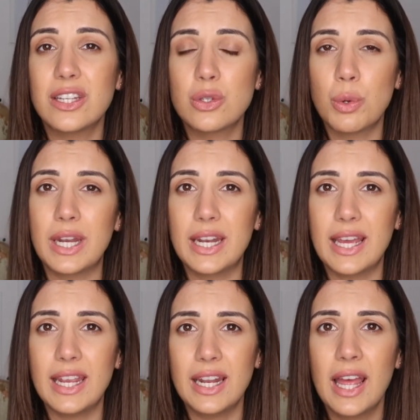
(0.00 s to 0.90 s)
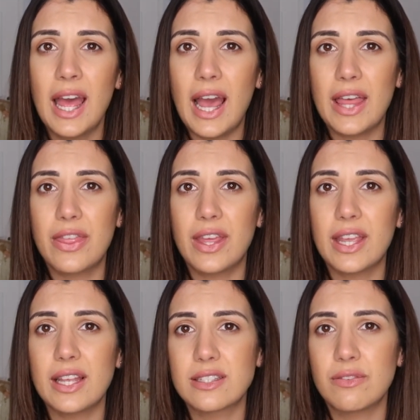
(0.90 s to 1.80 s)
and 29. I
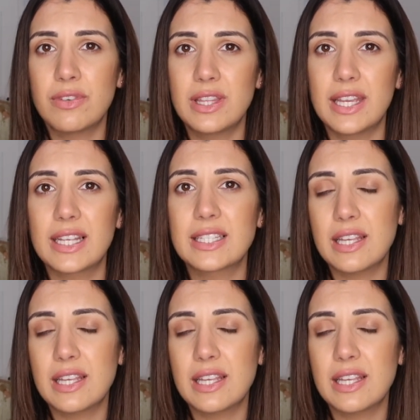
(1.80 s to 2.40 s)
think it's something like